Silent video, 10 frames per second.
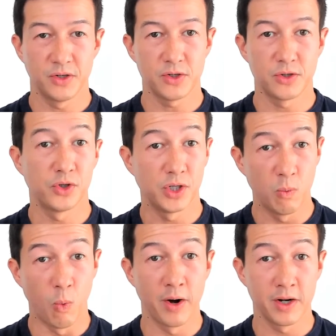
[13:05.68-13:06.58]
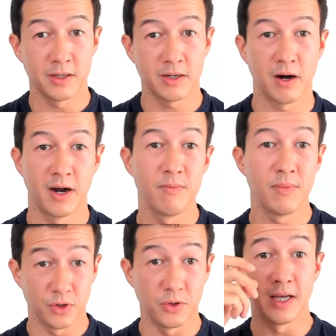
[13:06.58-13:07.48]
you the sushi one at a
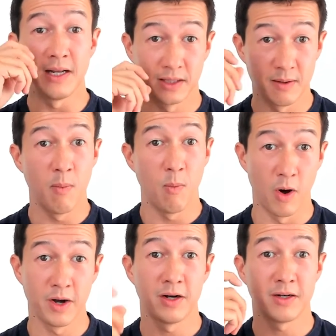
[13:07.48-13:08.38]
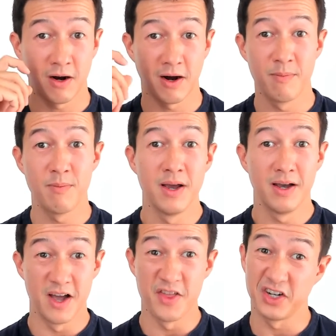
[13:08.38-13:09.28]
time. You eat them one at a time,
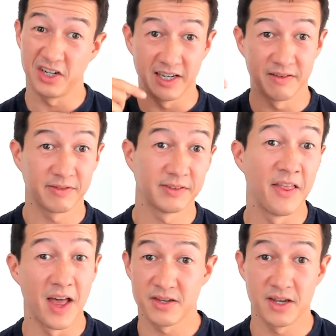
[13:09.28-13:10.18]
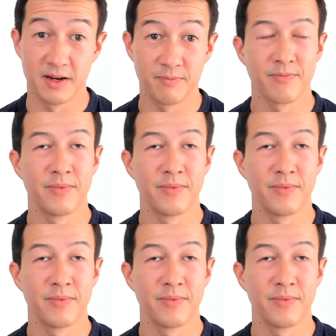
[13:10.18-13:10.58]
and then you leave, and that's it.